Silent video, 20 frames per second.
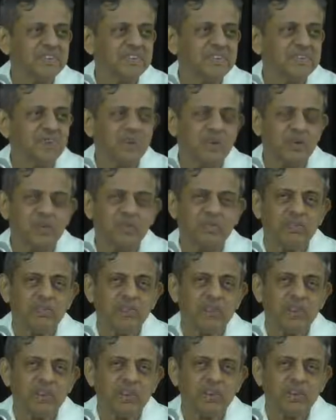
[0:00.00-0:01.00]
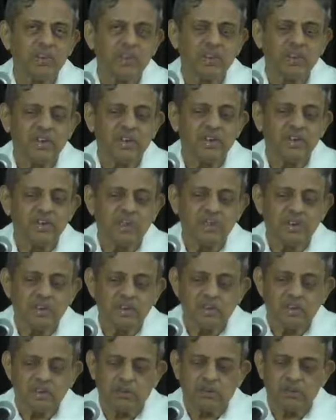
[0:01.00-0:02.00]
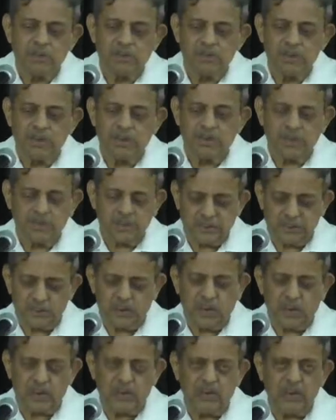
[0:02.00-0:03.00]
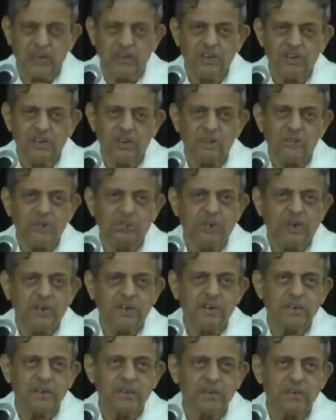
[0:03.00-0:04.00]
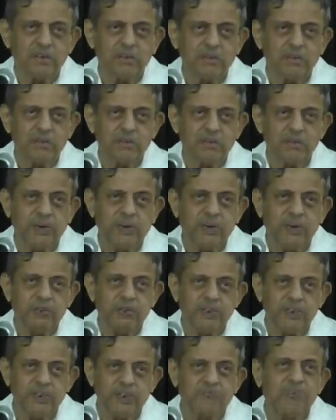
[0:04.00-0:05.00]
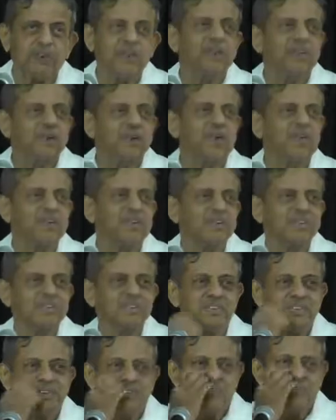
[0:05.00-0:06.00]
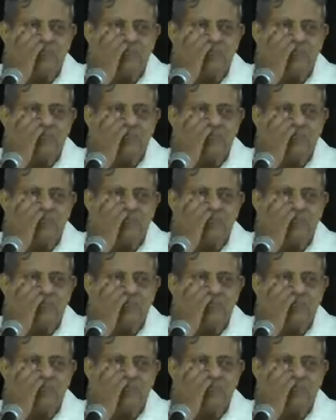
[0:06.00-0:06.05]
So, suppression is wrong, but giving freedom is equally wrong.